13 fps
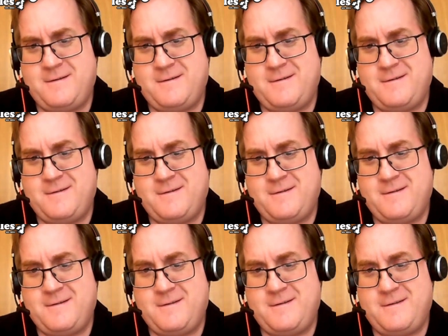
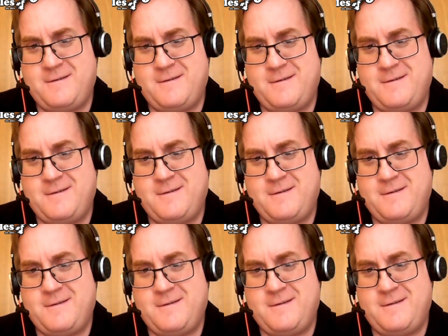
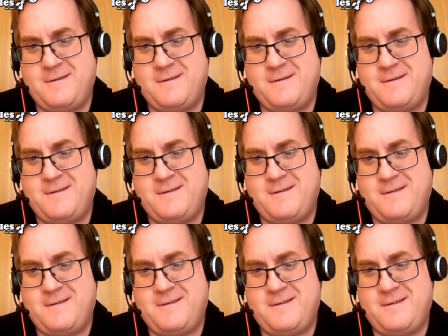
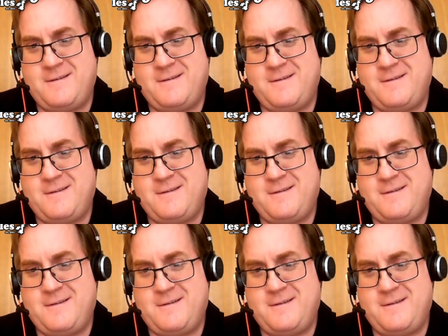
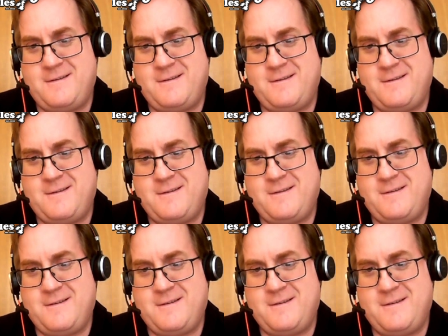
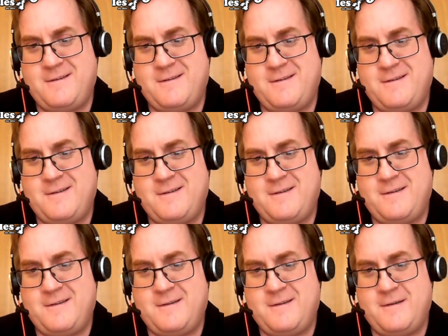
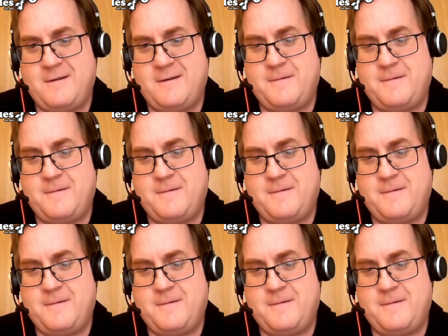(silent)